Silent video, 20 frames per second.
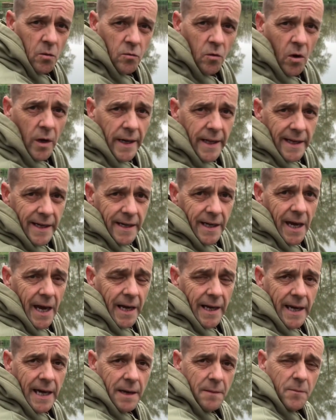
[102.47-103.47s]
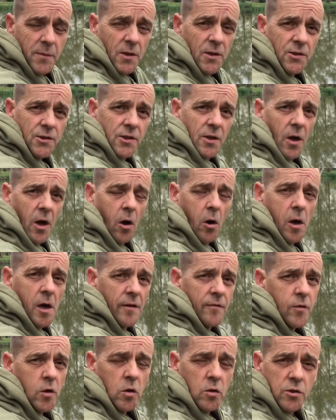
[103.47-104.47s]
Right then, campers, I
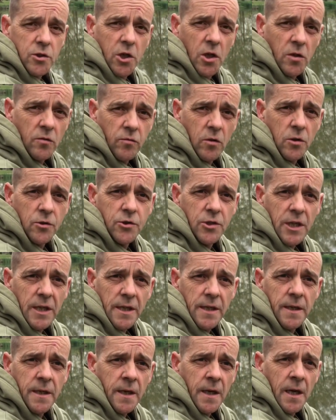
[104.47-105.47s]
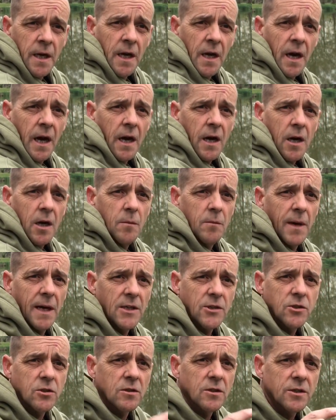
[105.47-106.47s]
have got 2 rods in,
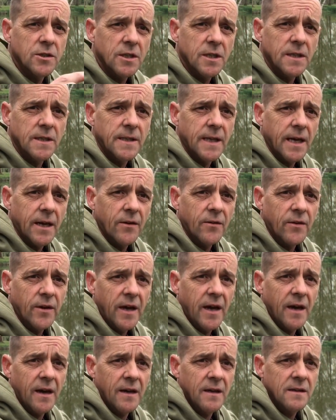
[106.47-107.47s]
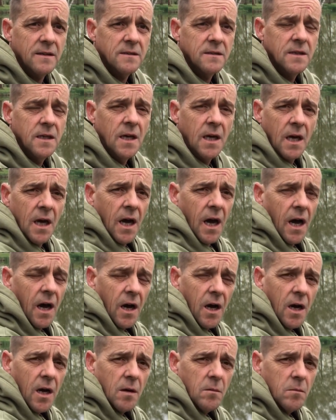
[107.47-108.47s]
as you can see down there.
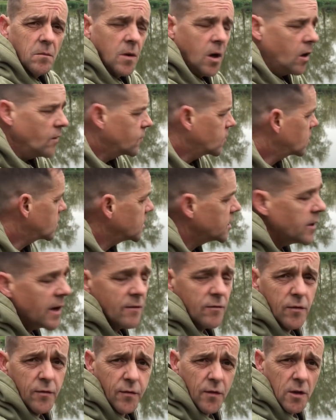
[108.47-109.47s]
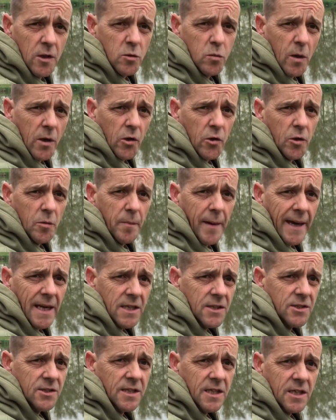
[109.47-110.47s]
I'm going to have a third one on the
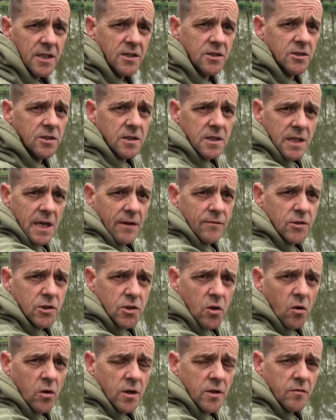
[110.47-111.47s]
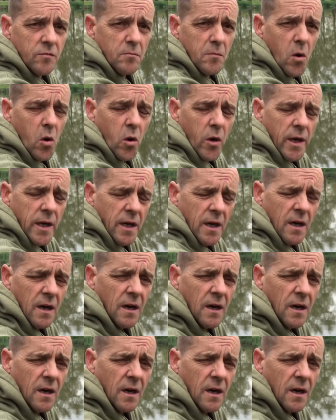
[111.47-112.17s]
bank sticks the other side of my